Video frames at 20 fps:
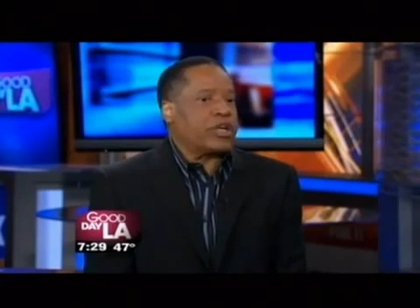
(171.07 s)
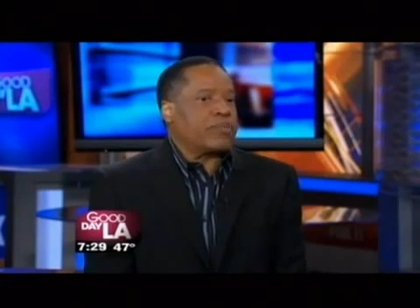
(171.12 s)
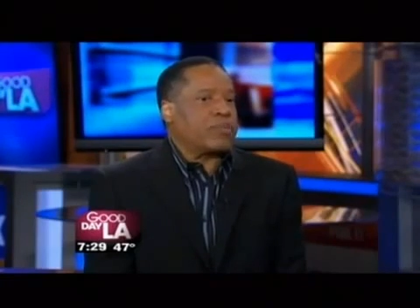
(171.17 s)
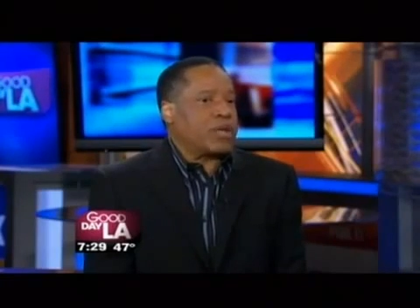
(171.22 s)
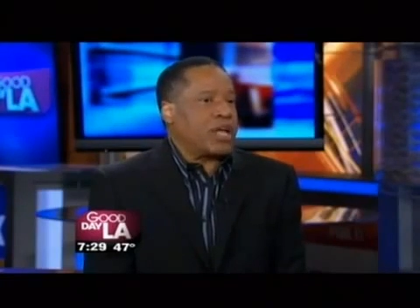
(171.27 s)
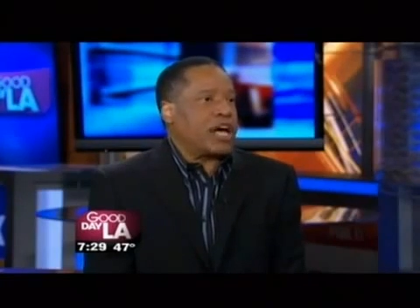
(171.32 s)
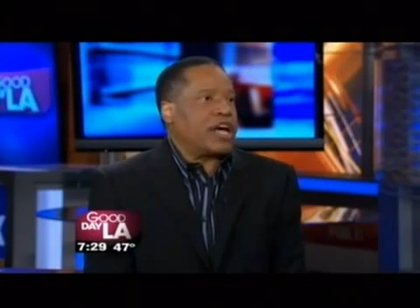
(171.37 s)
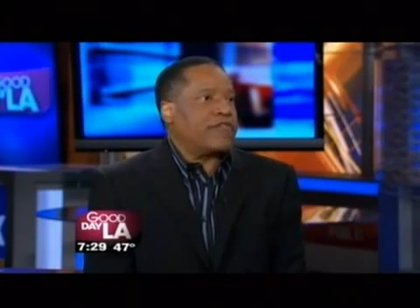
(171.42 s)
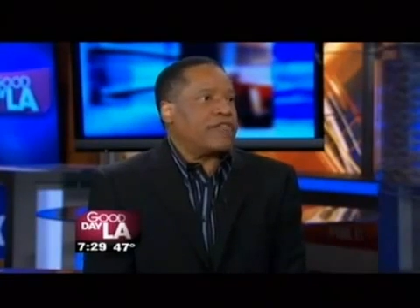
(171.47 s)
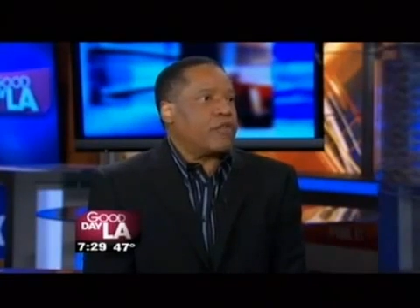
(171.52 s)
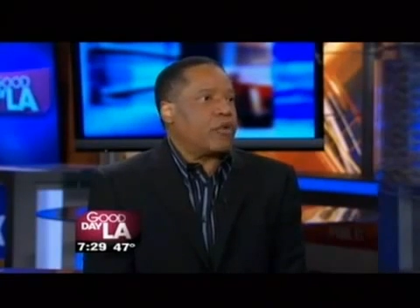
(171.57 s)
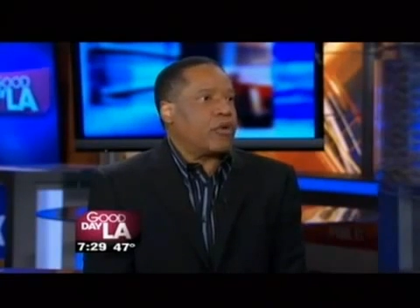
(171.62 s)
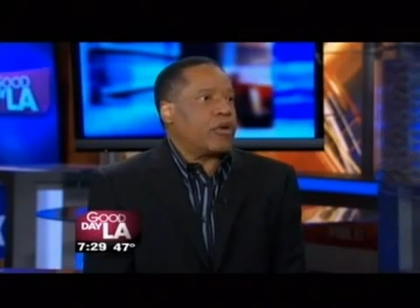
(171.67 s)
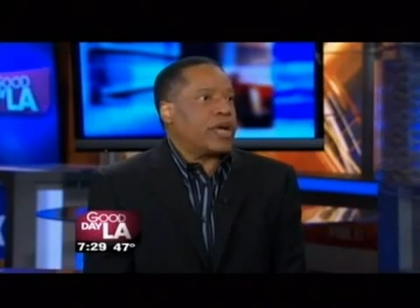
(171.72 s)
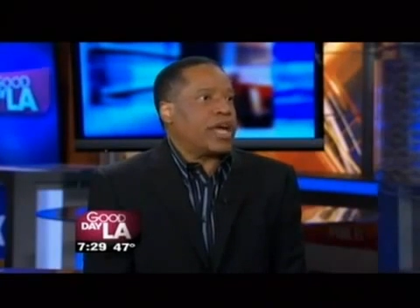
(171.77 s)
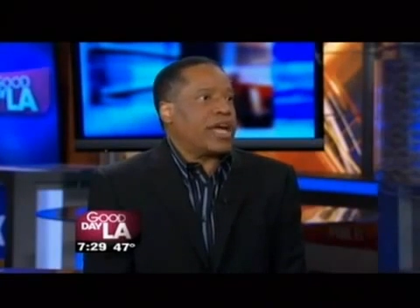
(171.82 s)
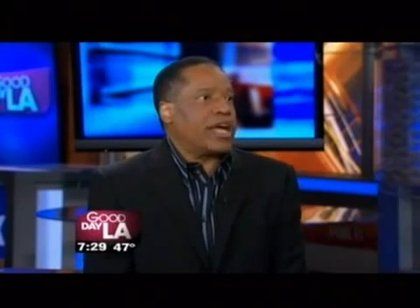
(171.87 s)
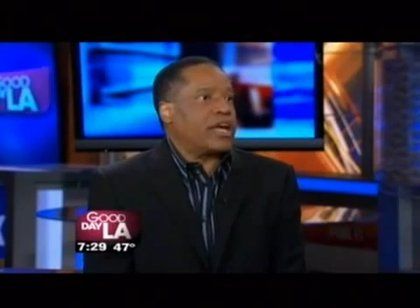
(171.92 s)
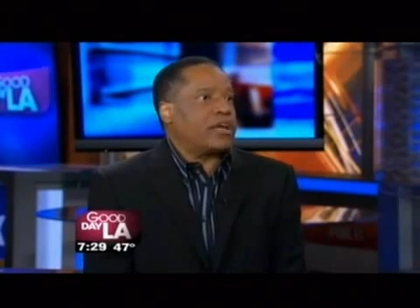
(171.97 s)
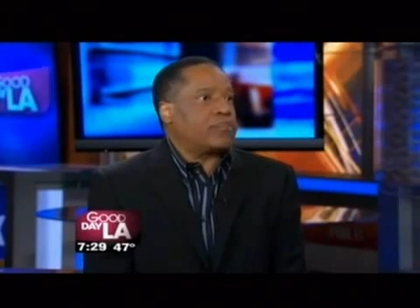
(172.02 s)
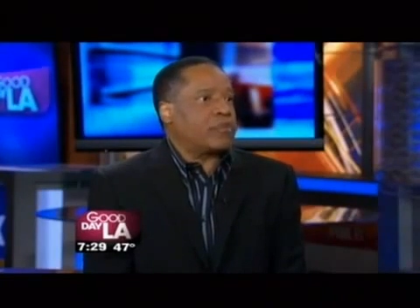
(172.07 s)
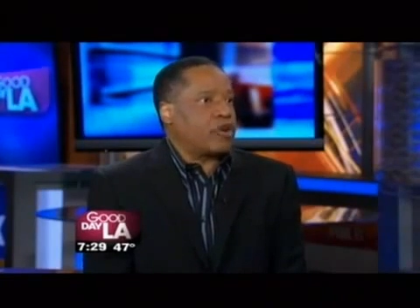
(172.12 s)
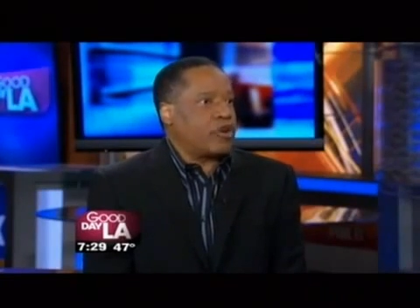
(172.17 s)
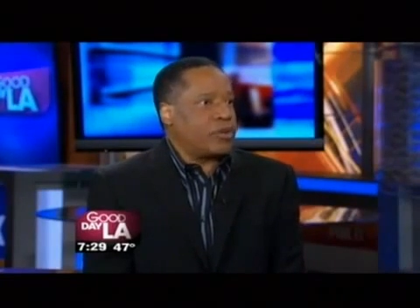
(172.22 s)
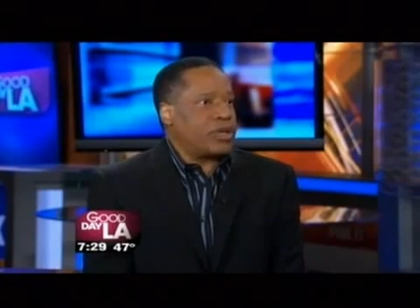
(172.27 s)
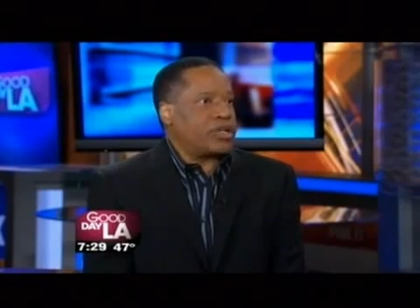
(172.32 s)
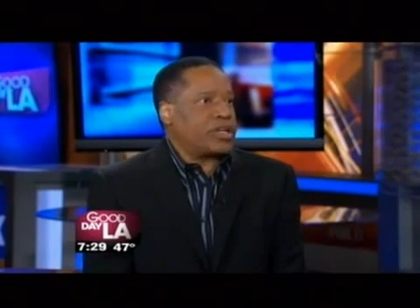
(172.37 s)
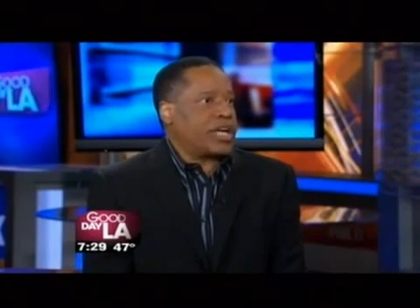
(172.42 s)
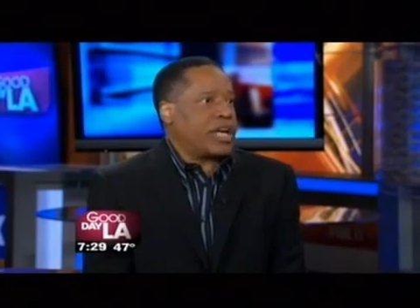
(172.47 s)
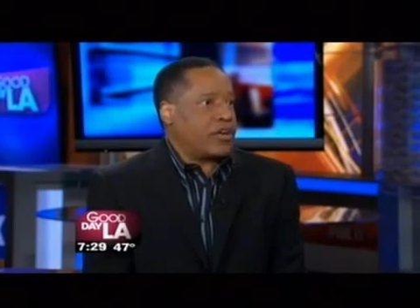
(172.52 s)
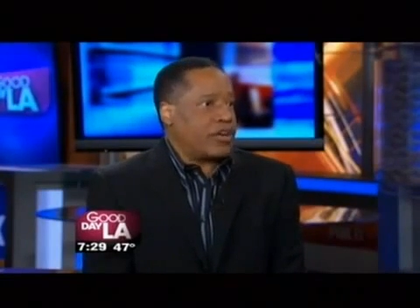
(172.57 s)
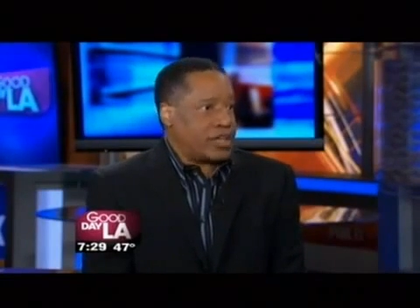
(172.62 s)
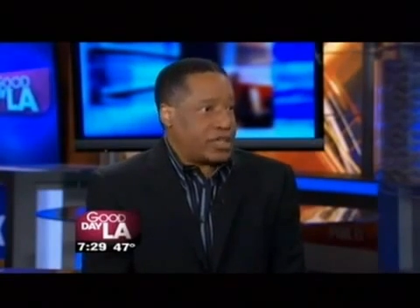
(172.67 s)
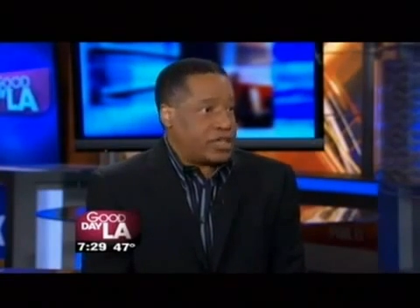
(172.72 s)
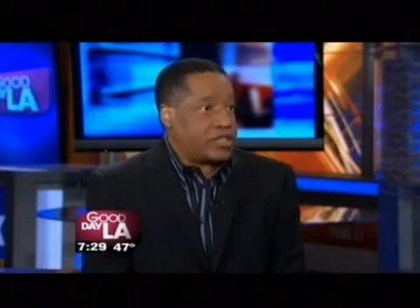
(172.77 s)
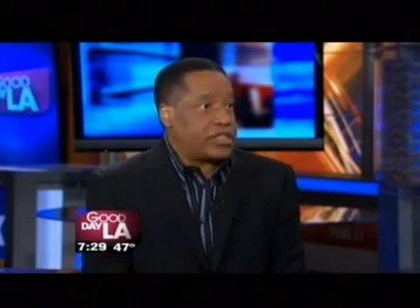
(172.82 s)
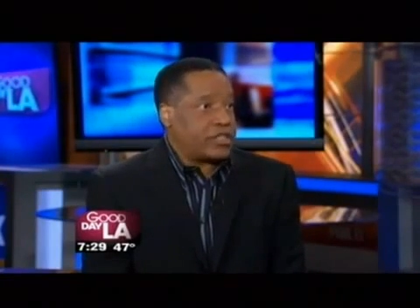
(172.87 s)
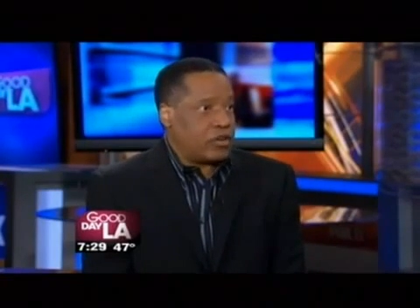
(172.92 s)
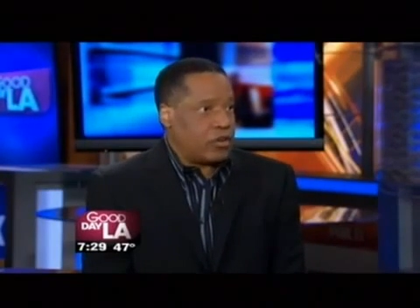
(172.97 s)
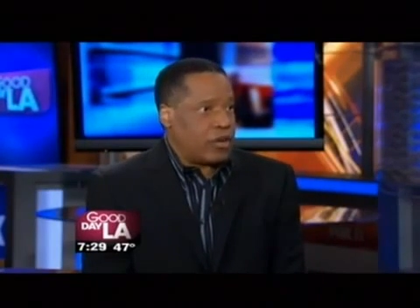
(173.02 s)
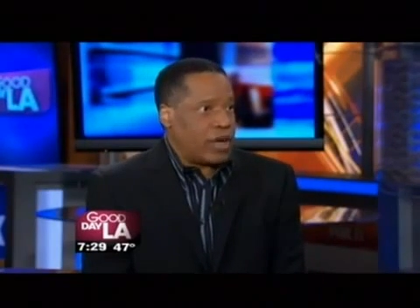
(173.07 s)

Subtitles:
you can apply for a permit to carry a